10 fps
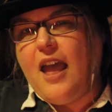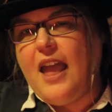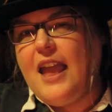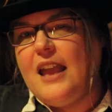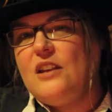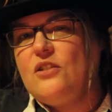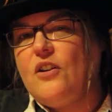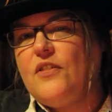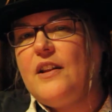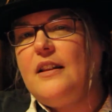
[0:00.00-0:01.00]
and
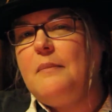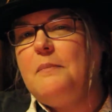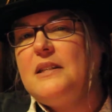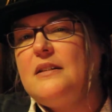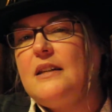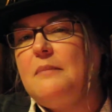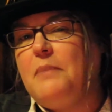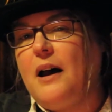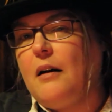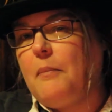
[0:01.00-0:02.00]
on the Litmus
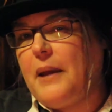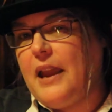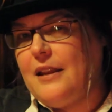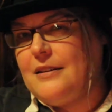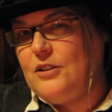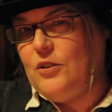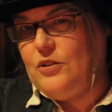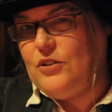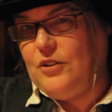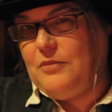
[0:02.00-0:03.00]
Steampunk Band's
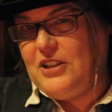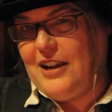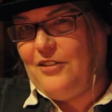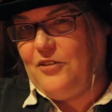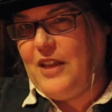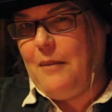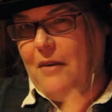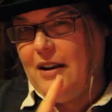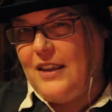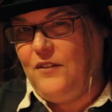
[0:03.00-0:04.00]
YouTube channel. That
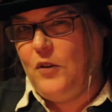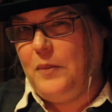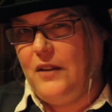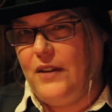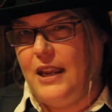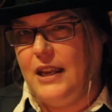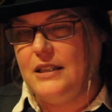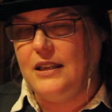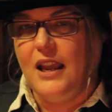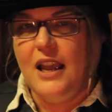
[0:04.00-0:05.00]
might give you a bit of a
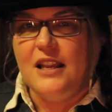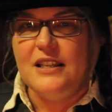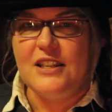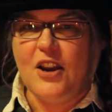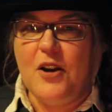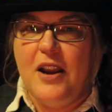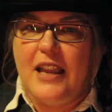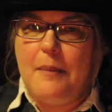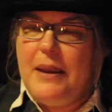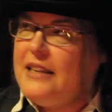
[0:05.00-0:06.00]
hint. So
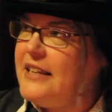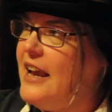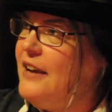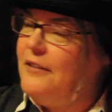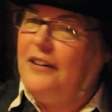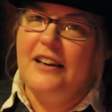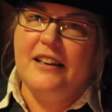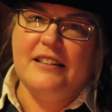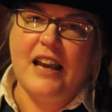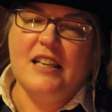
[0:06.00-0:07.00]
come here, Dave.
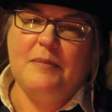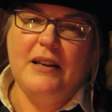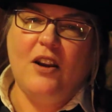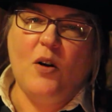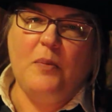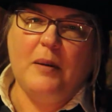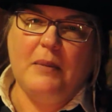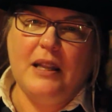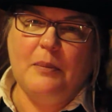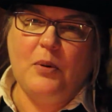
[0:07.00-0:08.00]
Dave's been helping
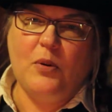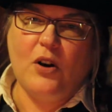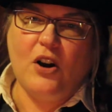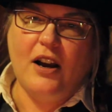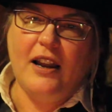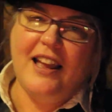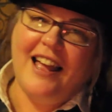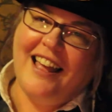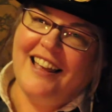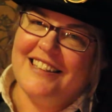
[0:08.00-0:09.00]
me, the poor guy.
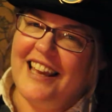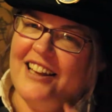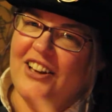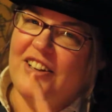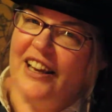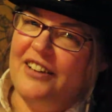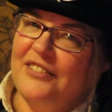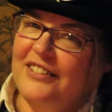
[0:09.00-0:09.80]
Say hello, Dave.